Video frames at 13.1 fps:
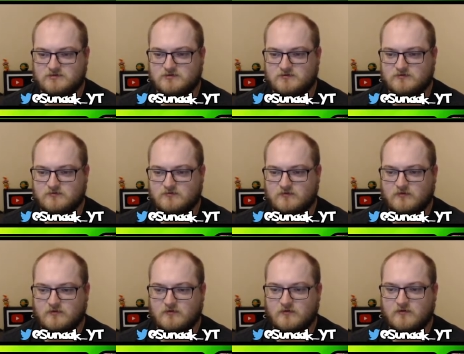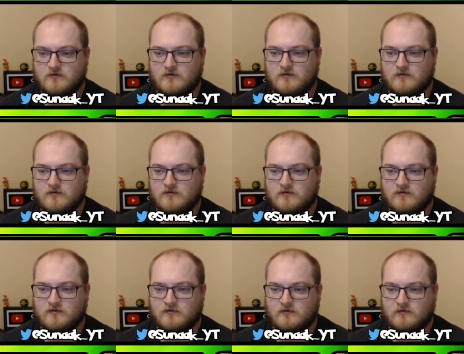
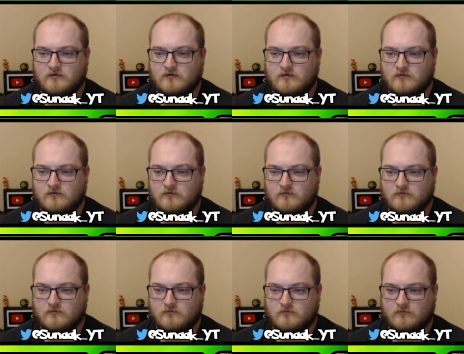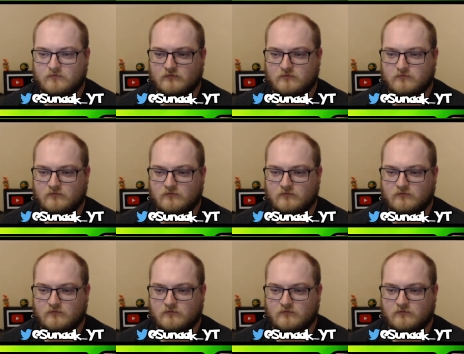No one is speaking in this clip.